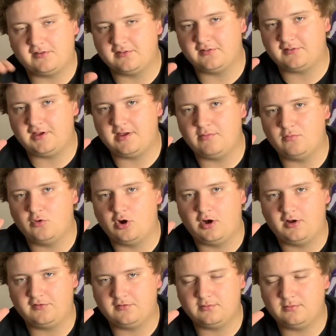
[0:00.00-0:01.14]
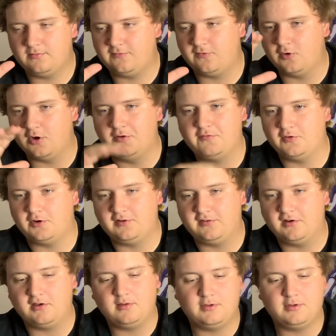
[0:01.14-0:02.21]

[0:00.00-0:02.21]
in this game were awesome for Kentucky,